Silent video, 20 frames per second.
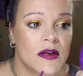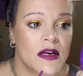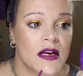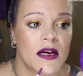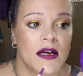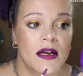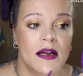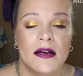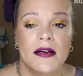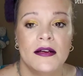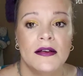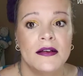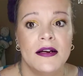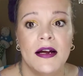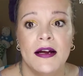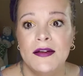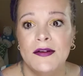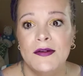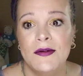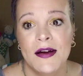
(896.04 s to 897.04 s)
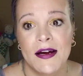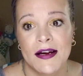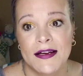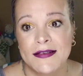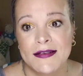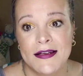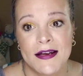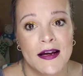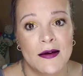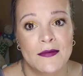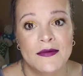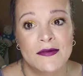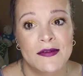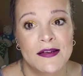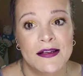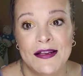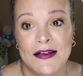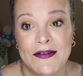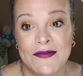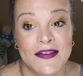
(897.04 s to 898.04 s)
But I, I, guys, I
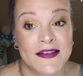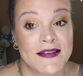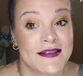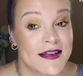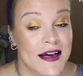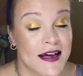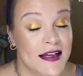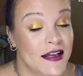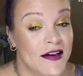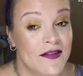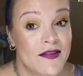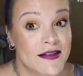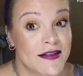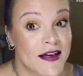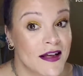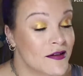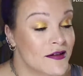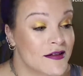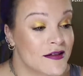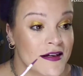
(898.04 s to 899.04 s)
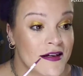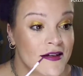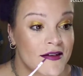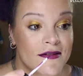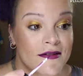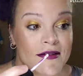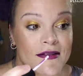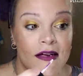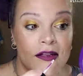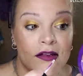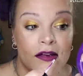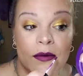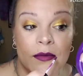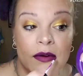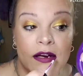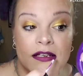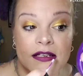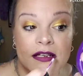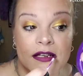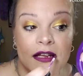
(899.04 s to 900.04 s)
absolutely love this. I love this color together, this color
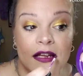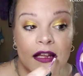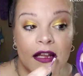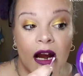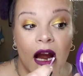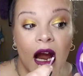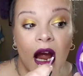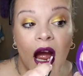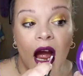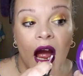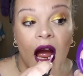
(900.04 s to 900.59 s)
combination together.